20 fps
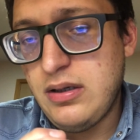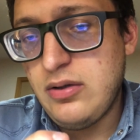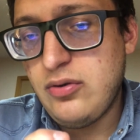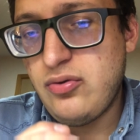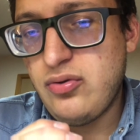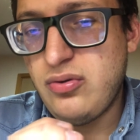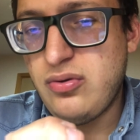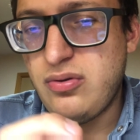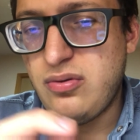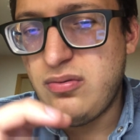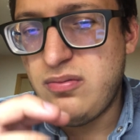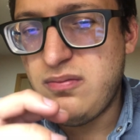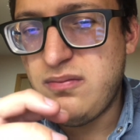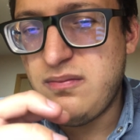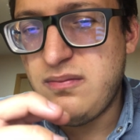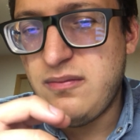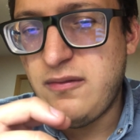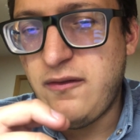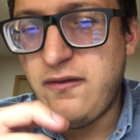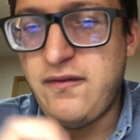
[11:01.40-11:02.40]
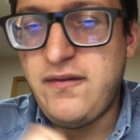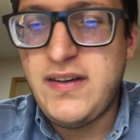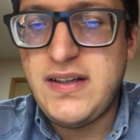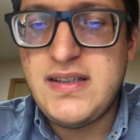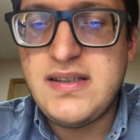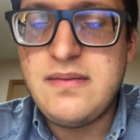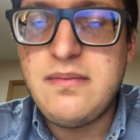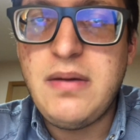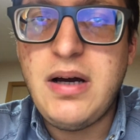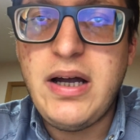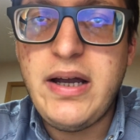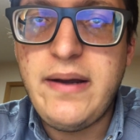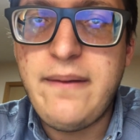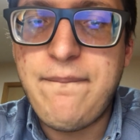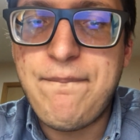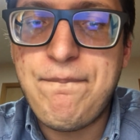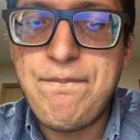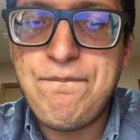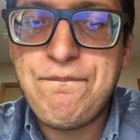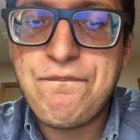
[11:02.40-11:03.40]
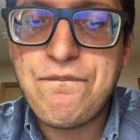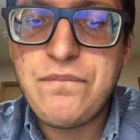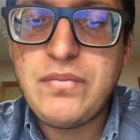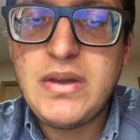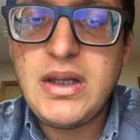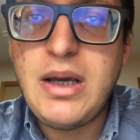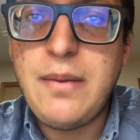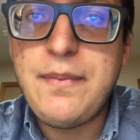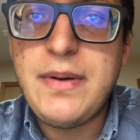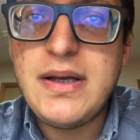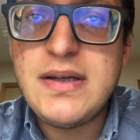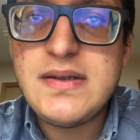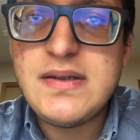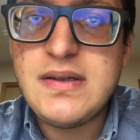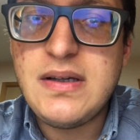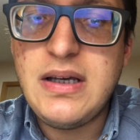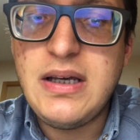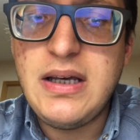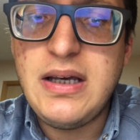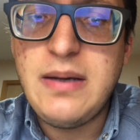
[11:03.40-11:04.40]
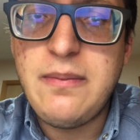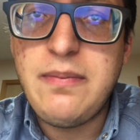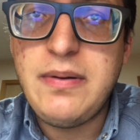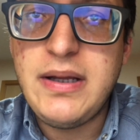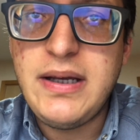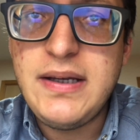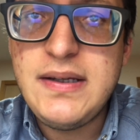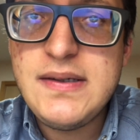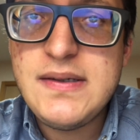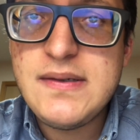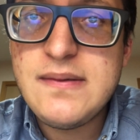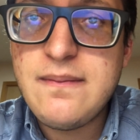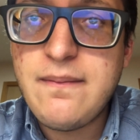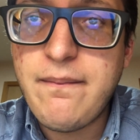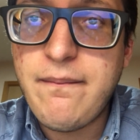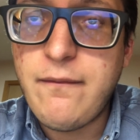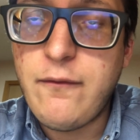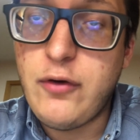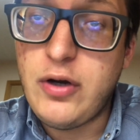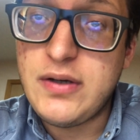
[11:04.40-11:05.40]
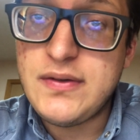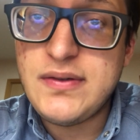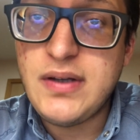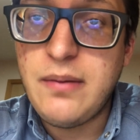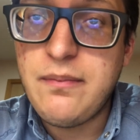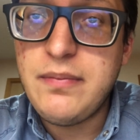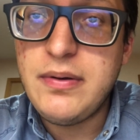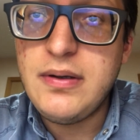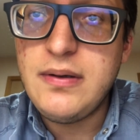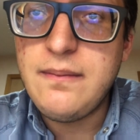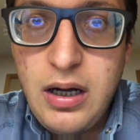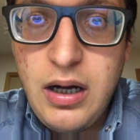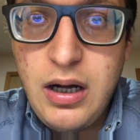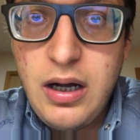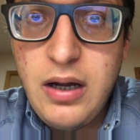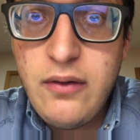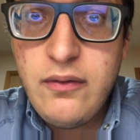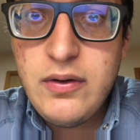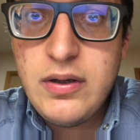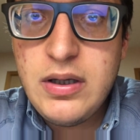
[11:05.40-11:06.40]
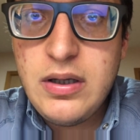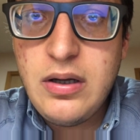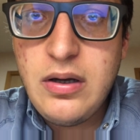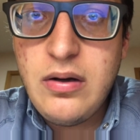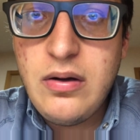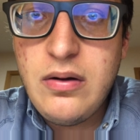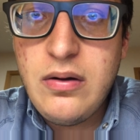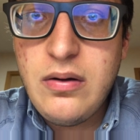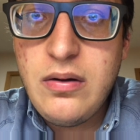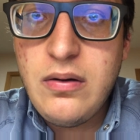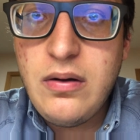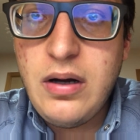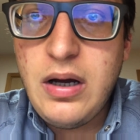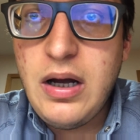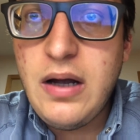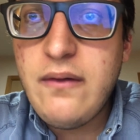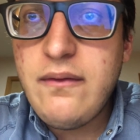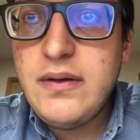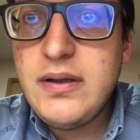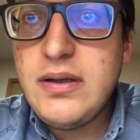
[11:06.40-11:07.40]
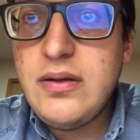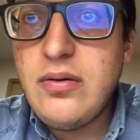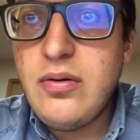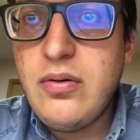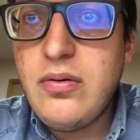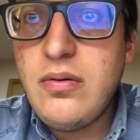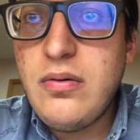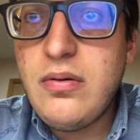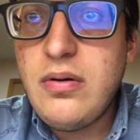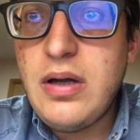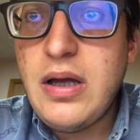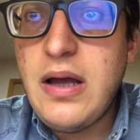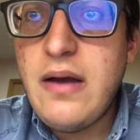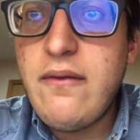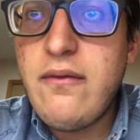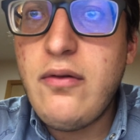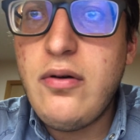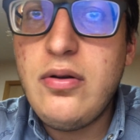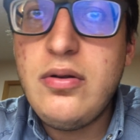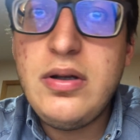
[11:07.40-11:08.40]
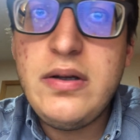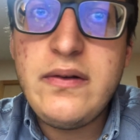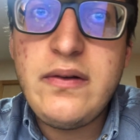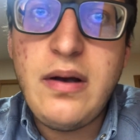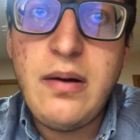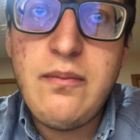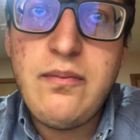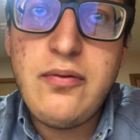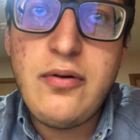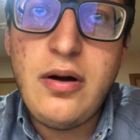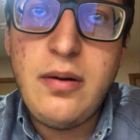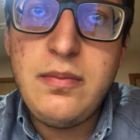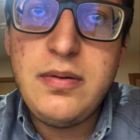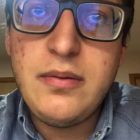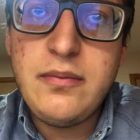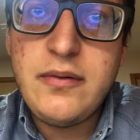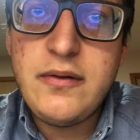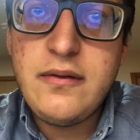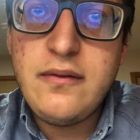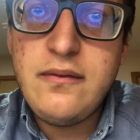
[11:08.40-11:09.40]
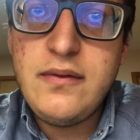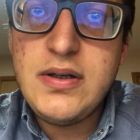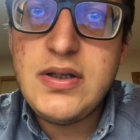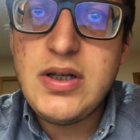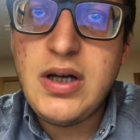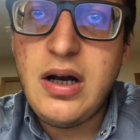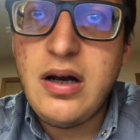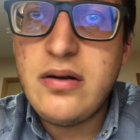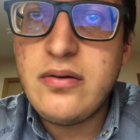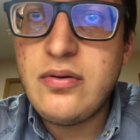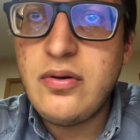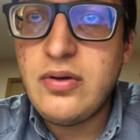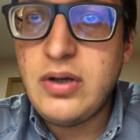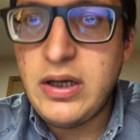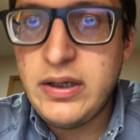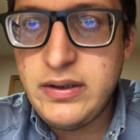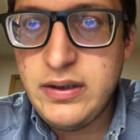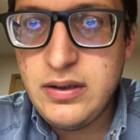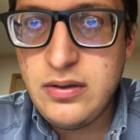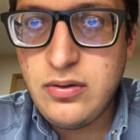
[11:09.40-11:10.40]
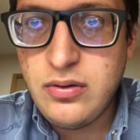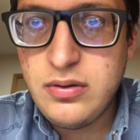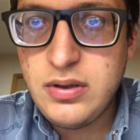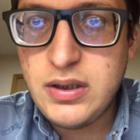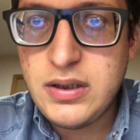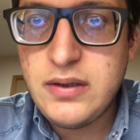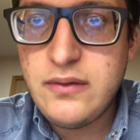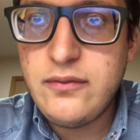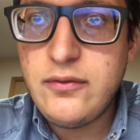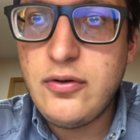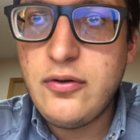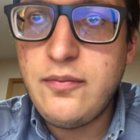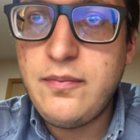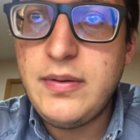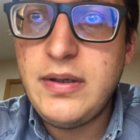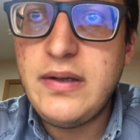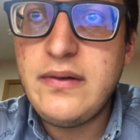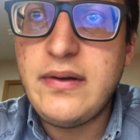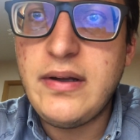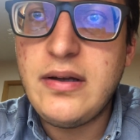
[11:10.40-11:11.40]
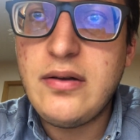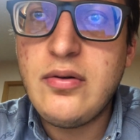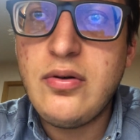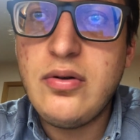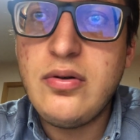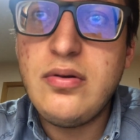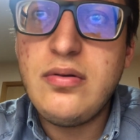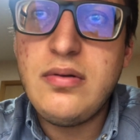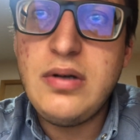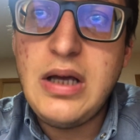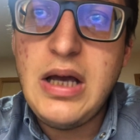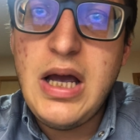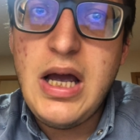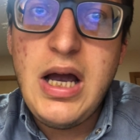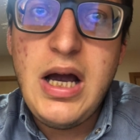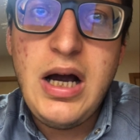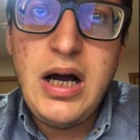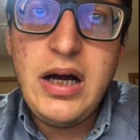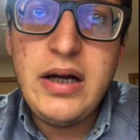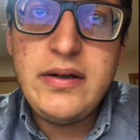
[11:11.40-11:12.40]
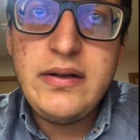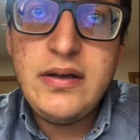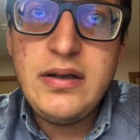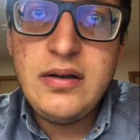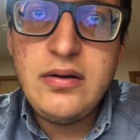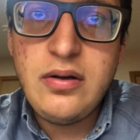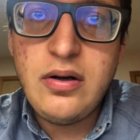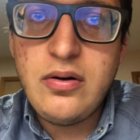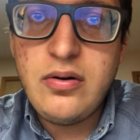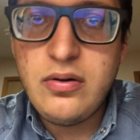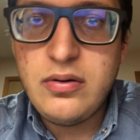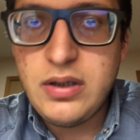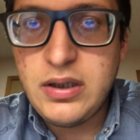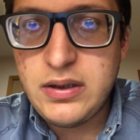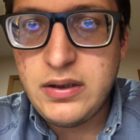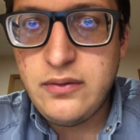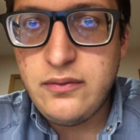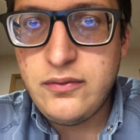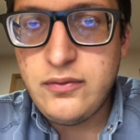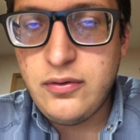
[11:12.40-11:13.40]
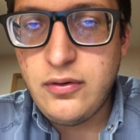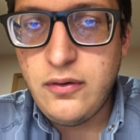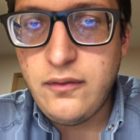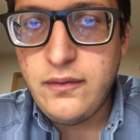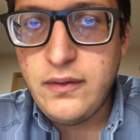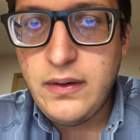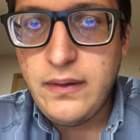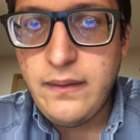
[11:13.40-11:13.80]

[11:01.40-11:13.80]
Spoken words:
to fix my plates, for example, I would have only some problems which are non-ideal conductivity of plates and non-ideal non-conductivity of